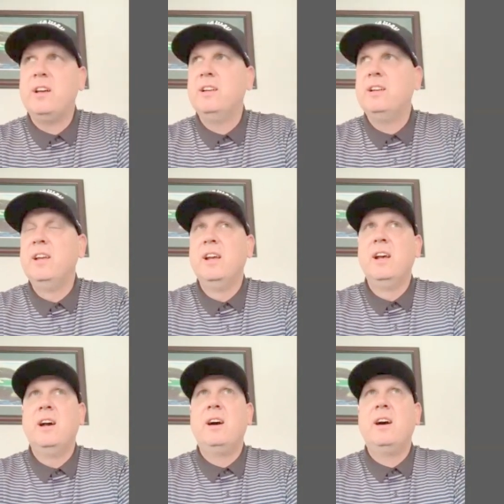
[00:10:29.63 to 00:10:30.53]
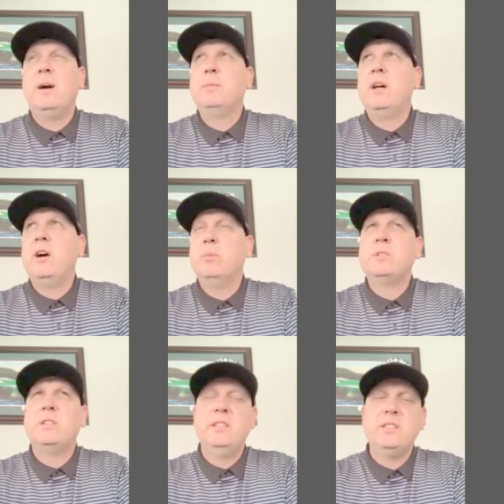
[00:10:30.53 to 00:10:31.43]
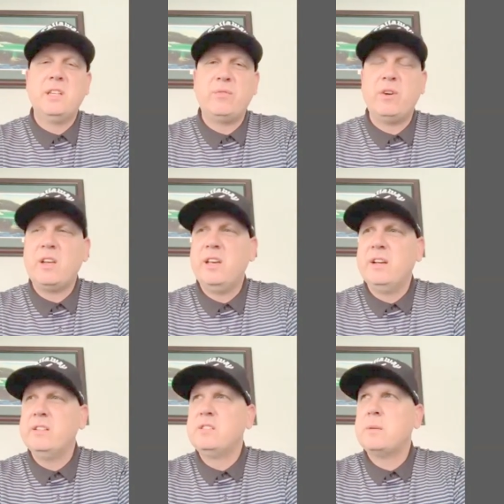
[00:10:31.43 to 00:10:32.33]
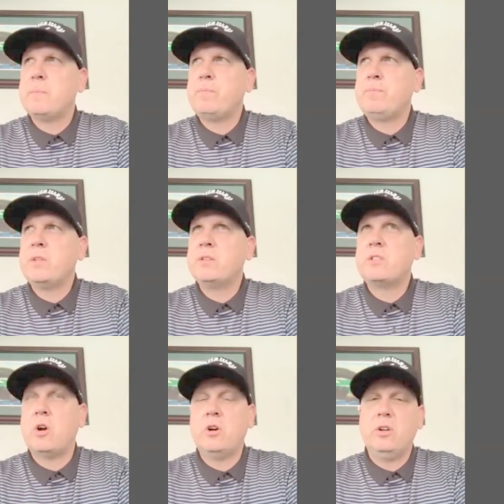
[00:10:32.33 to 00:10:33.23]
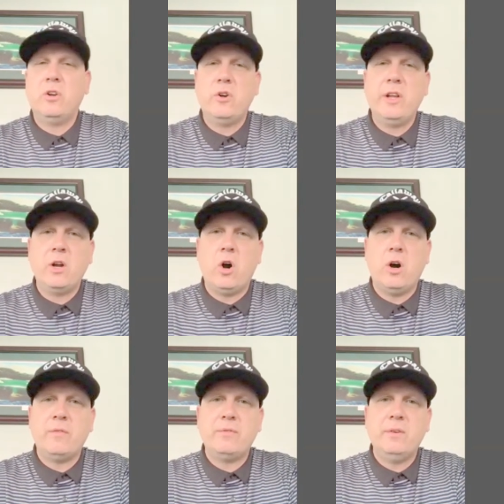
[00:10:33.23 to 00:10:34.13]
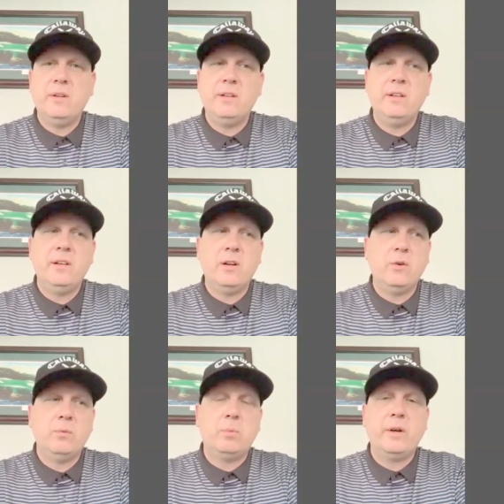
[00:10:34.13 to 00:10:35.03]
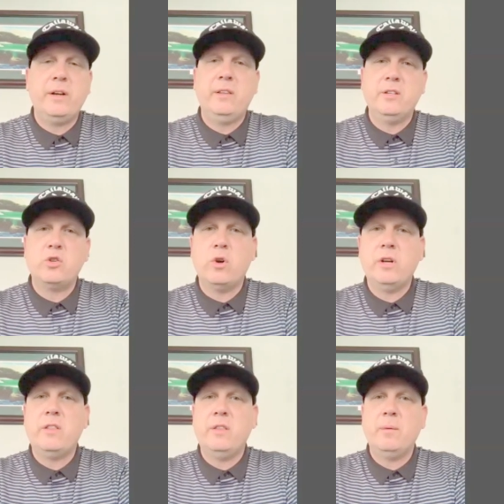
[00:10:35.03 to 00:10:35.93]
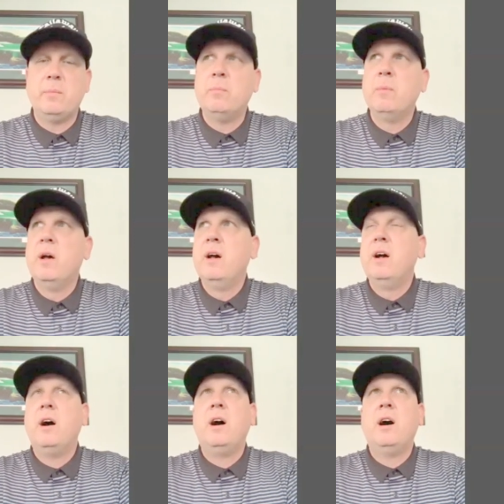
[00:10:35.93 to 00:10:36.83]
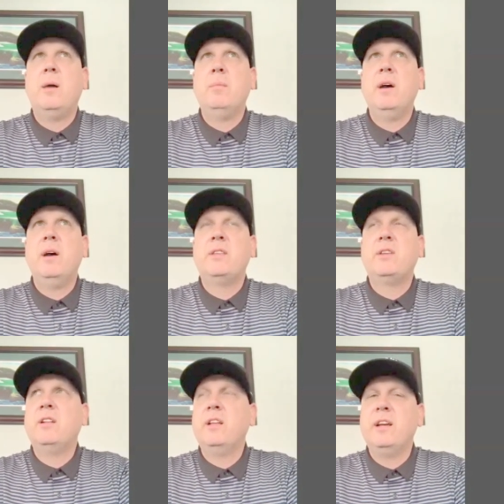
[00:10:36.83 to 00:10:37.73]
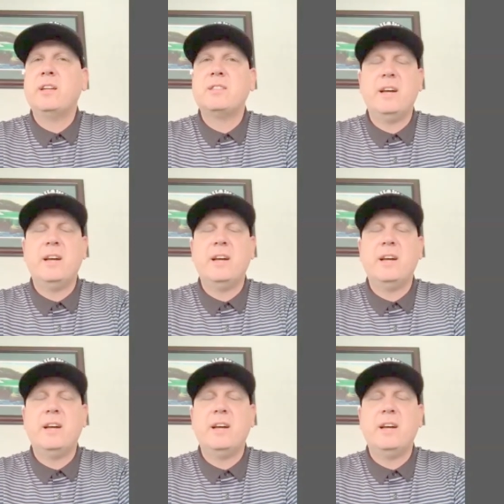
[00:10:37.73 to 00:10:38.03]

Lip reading: and to help these different kids start learning golf and bring in the joy to them at the clinics.